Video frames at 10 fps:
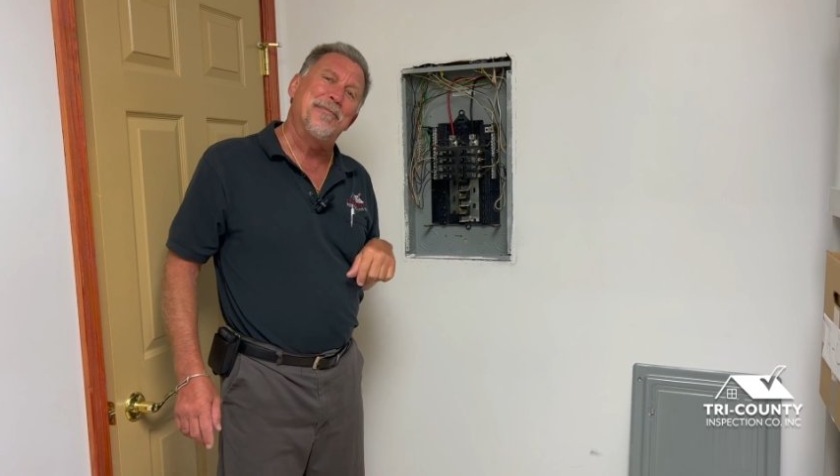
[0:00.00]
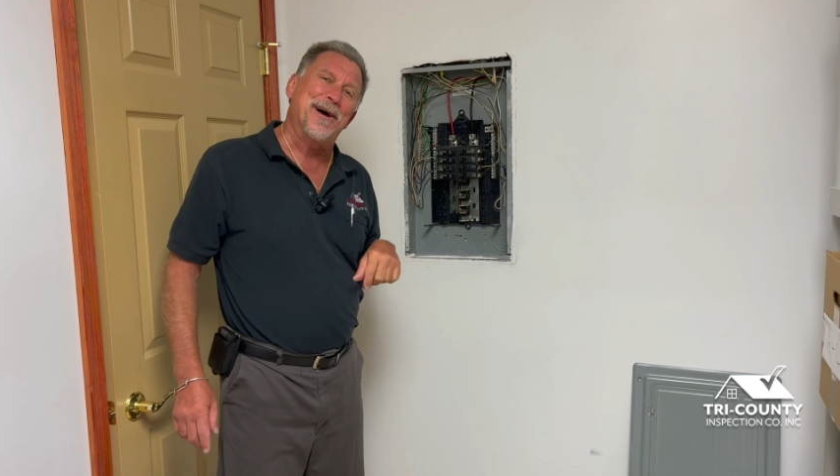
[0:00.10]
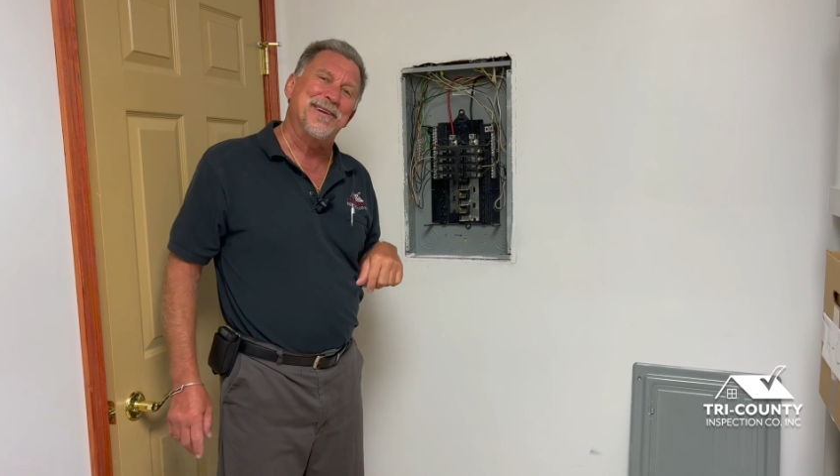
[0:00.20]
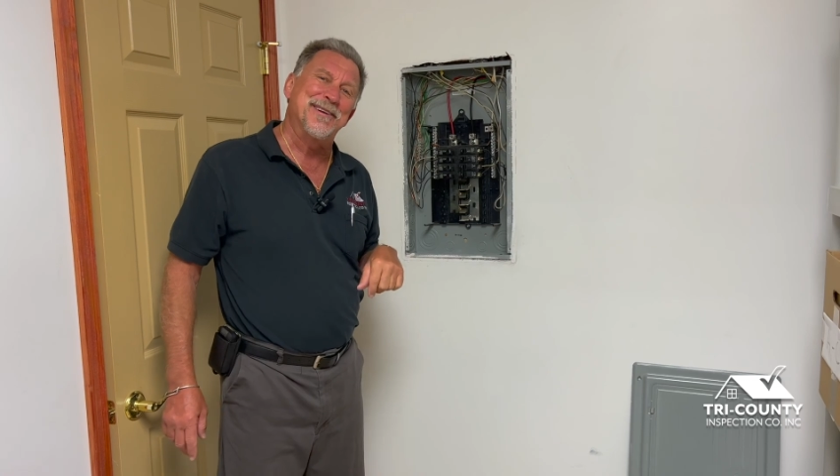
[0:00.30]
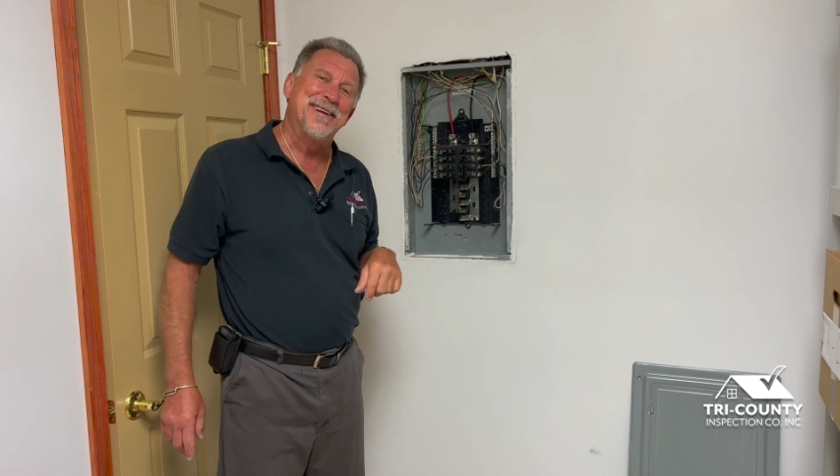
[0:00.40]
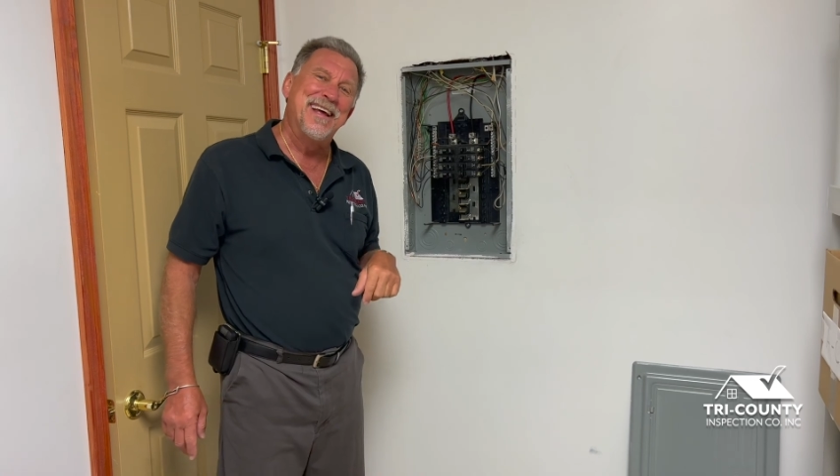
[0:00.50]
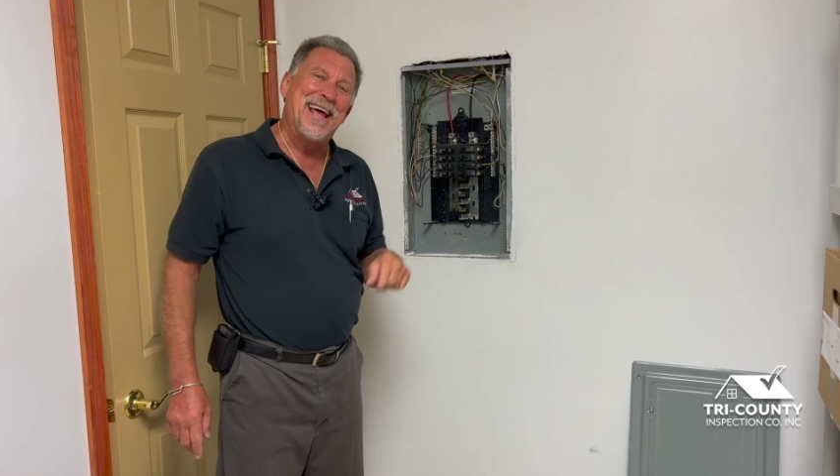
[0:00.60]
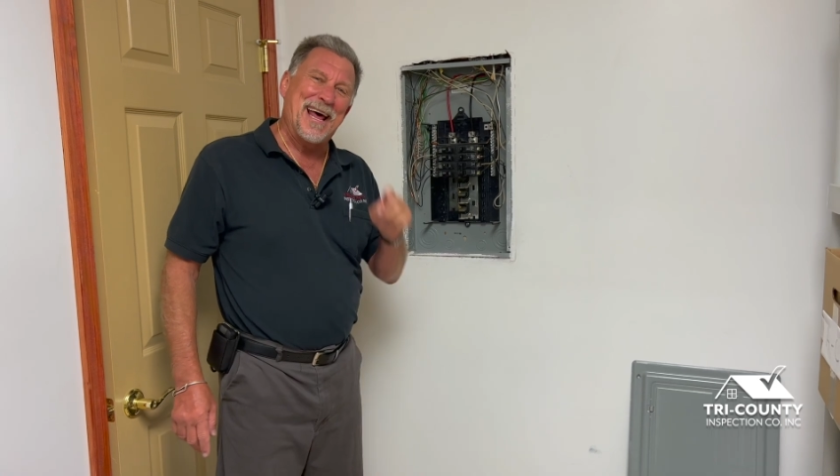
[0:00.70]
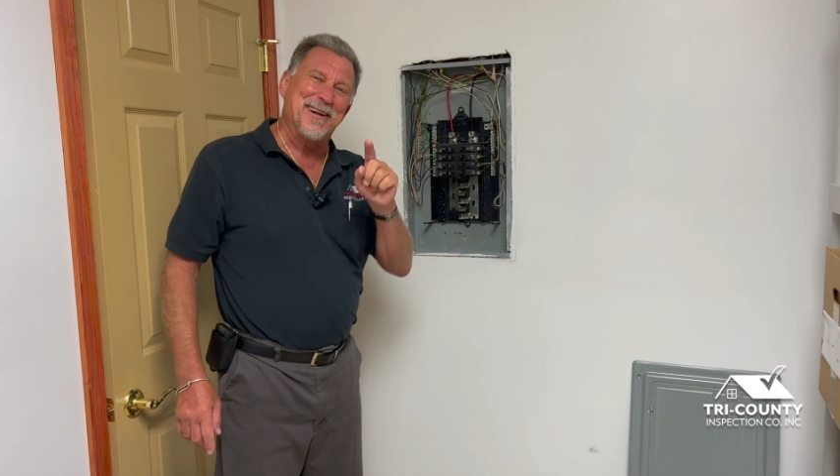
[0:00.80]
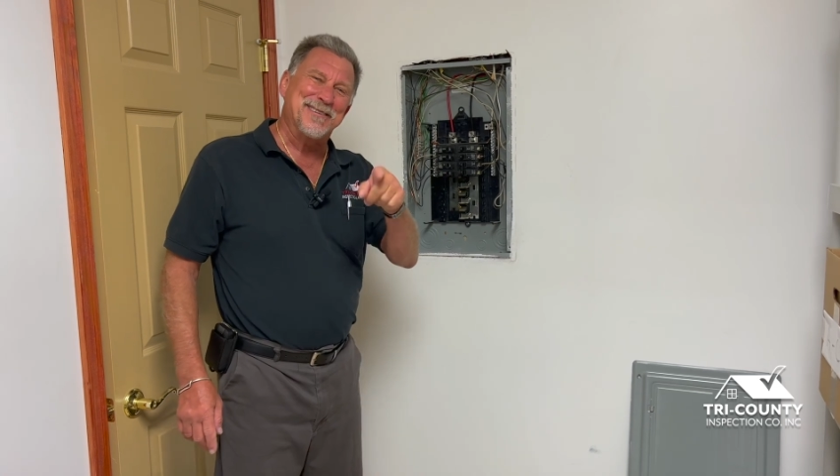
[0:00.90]
button,
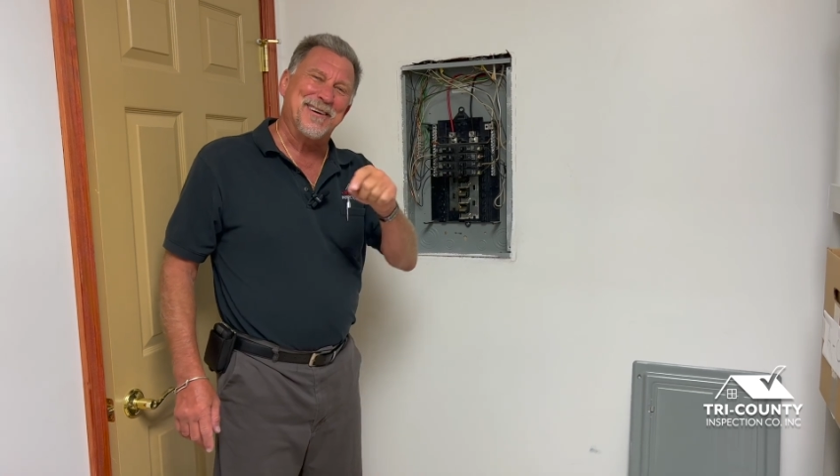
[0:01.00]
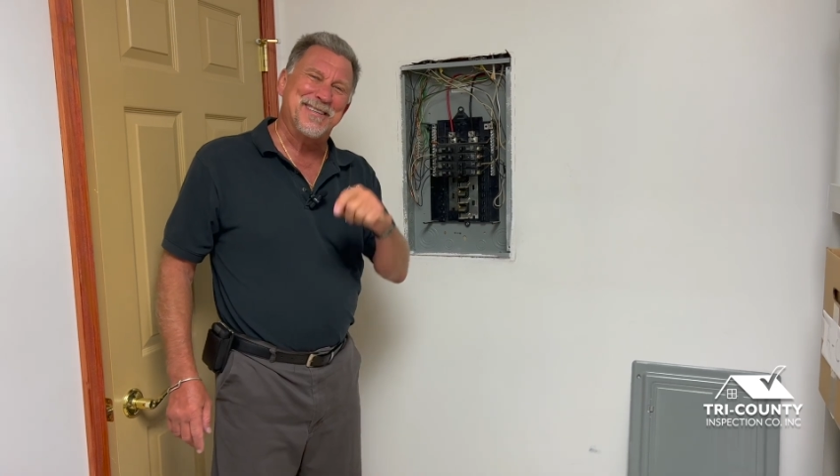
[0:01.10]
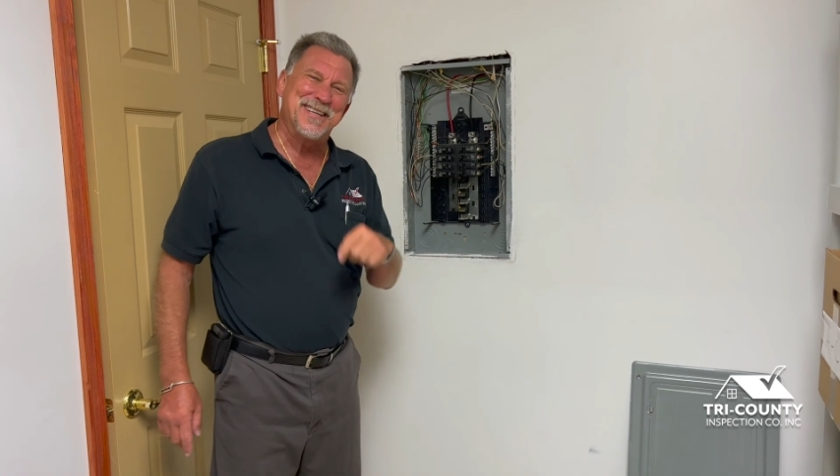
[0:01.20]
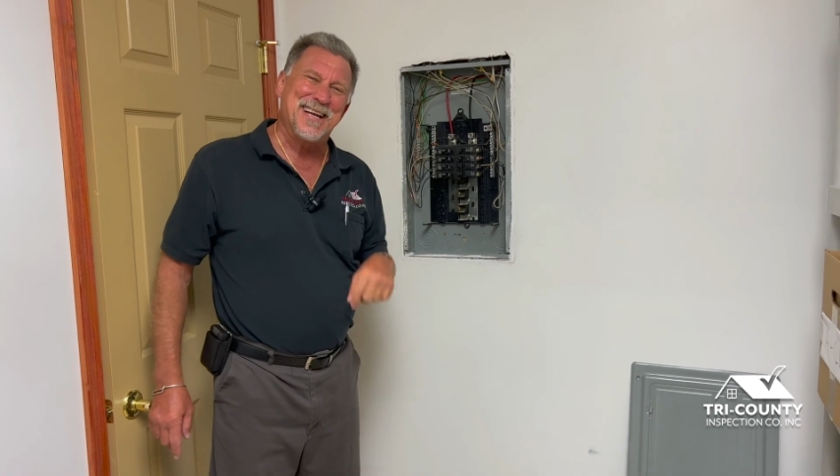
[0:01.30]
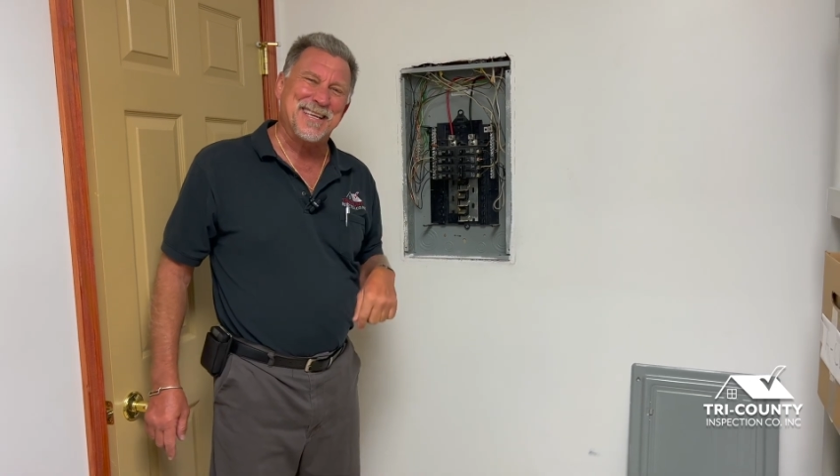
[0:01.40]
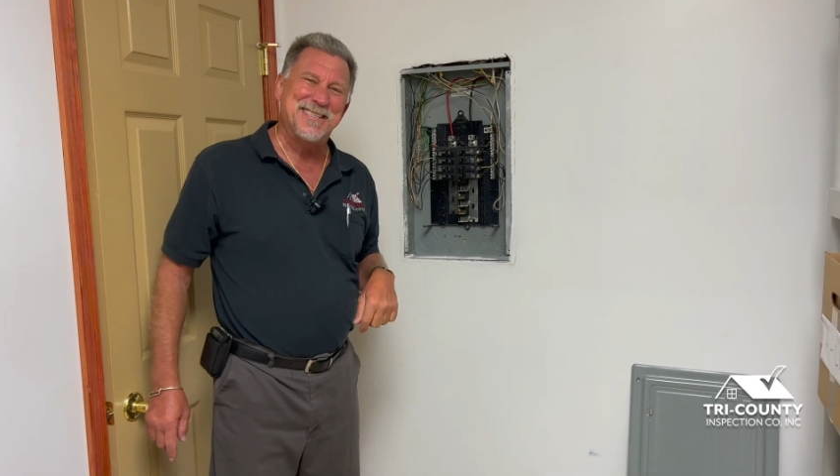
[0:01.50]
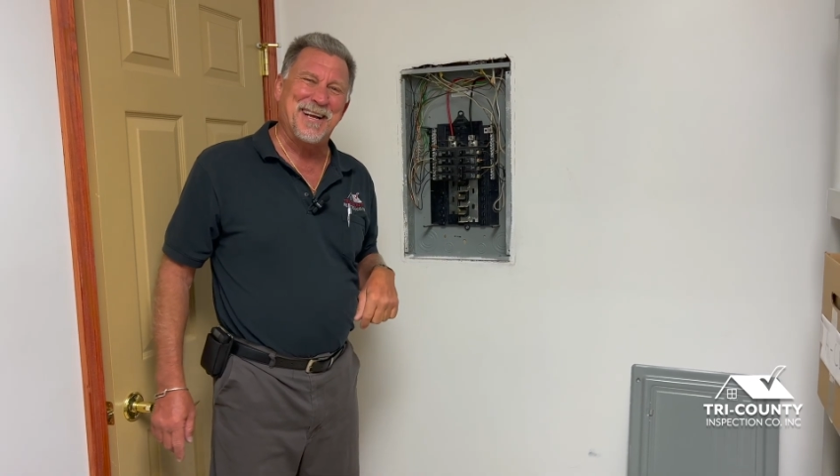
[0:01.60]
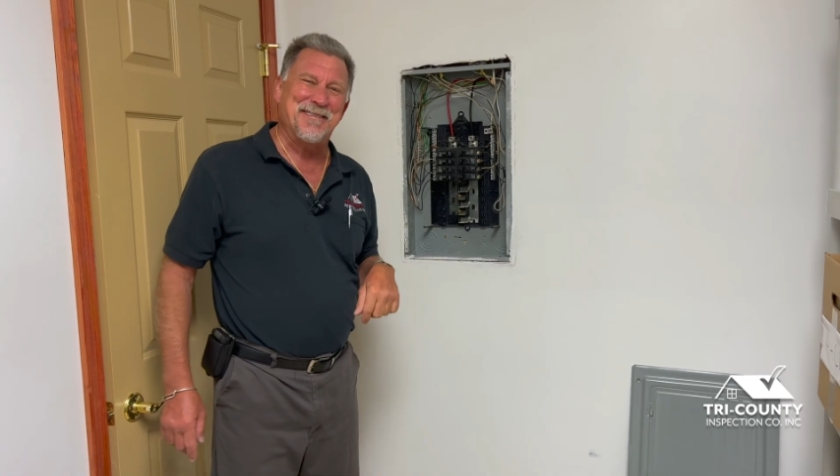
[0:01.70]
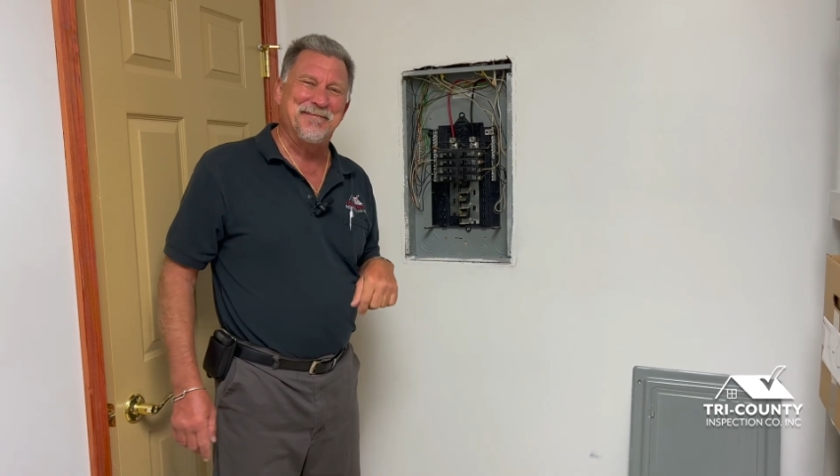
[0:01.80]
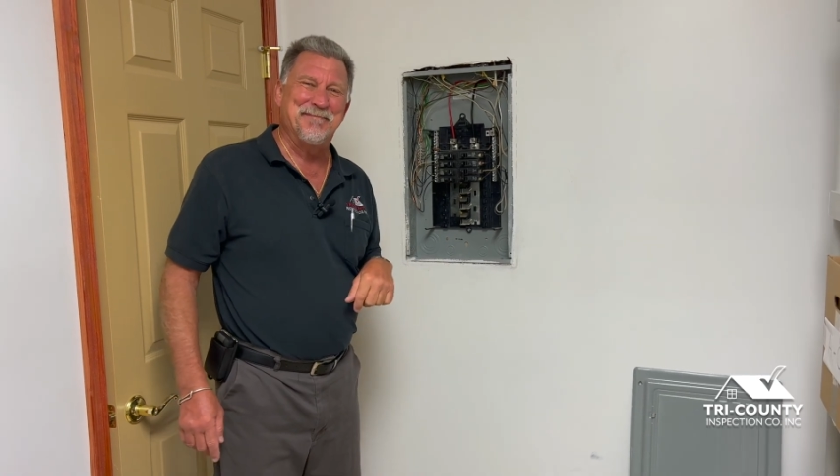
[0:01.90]
and I'll talk to you next
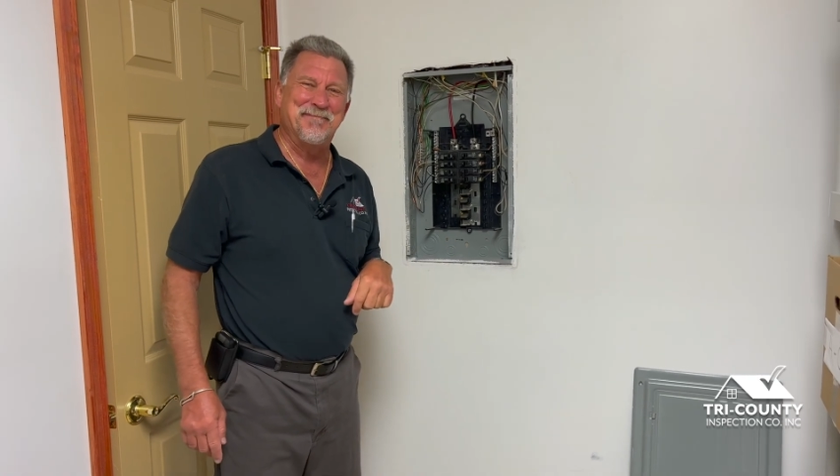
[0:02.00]
time.